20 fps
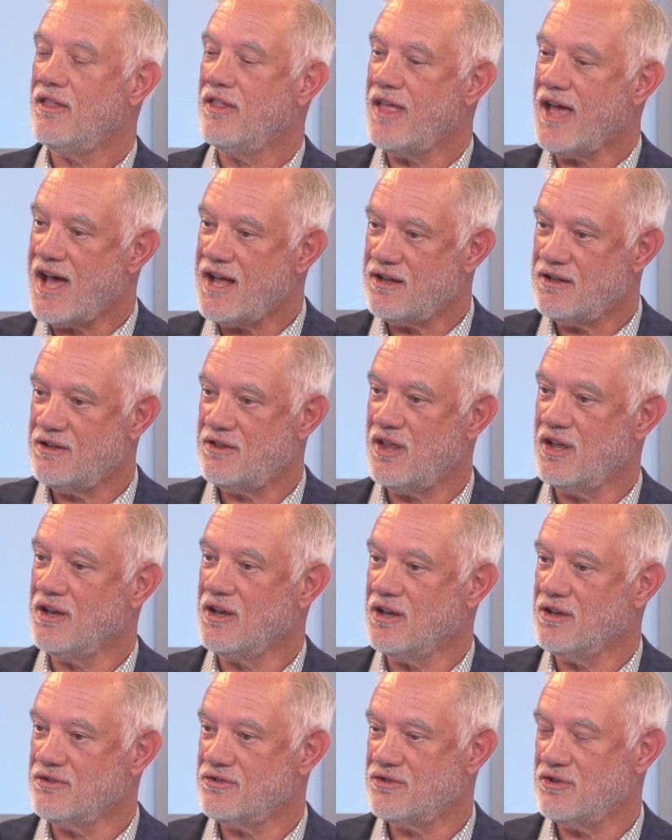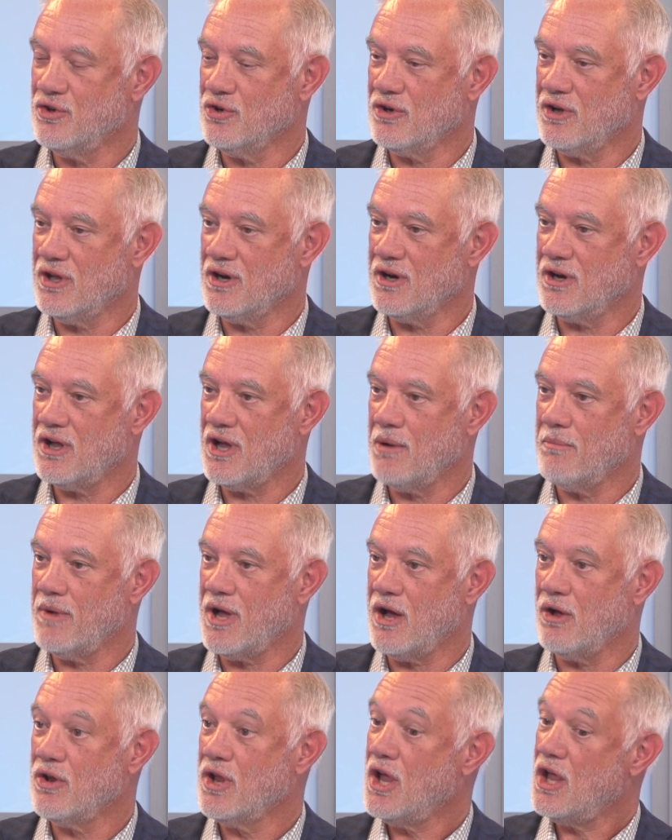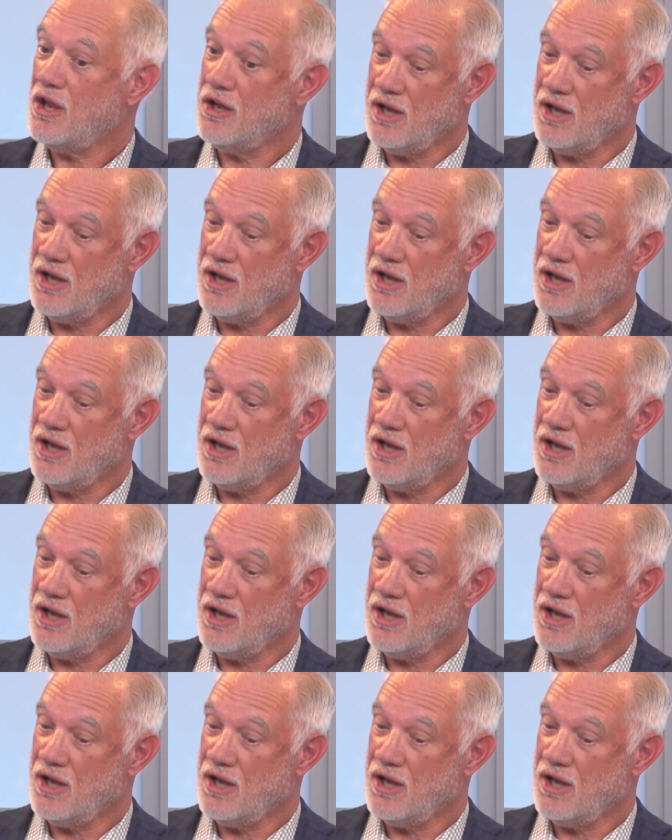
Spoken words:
that thing is still going to come out.